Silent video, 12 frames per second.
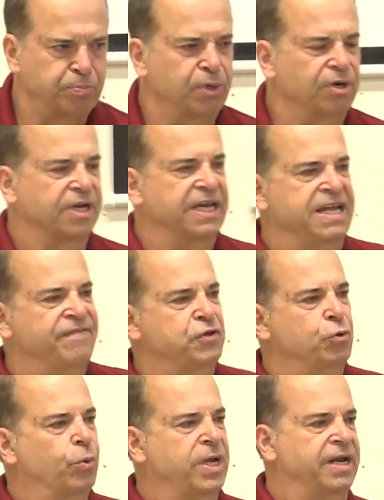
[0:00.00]
book and if
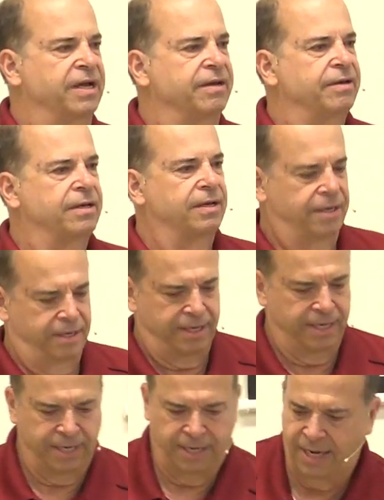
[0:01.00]
you read it,
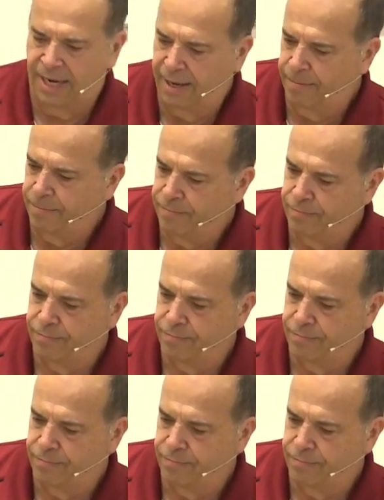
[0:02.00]
um,